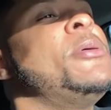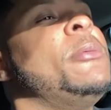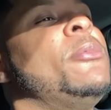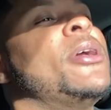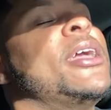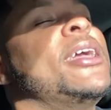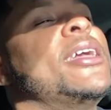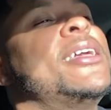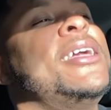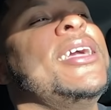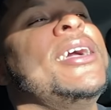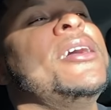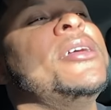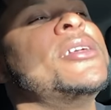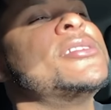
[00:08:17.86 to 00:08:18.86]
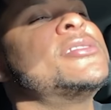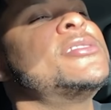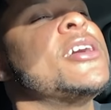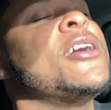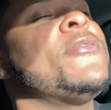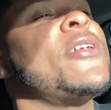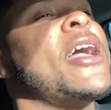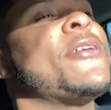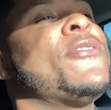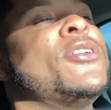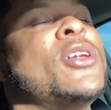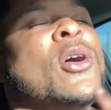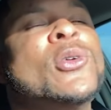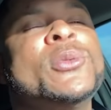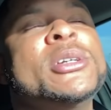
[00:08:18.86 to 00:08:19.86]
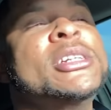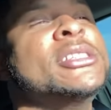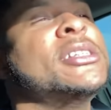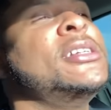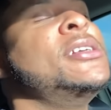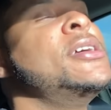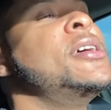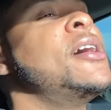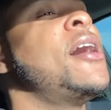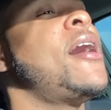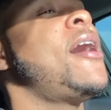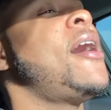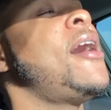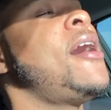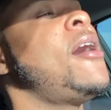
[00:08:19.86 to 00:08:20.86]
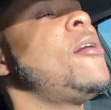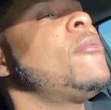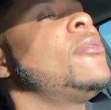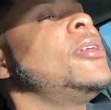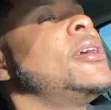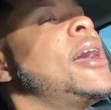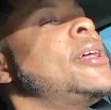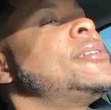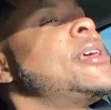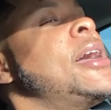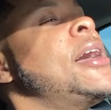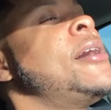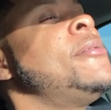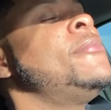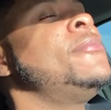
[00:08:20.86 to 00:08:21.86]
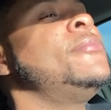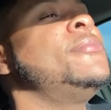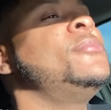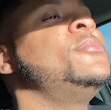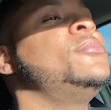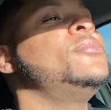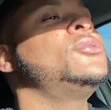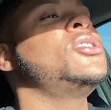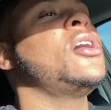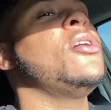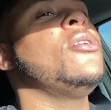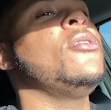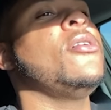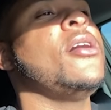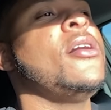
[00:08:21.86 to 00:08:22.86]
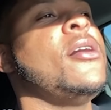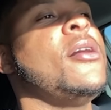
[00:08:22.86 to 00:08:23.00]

people getting killed and stuff, like, for no reason. I don't really got time, so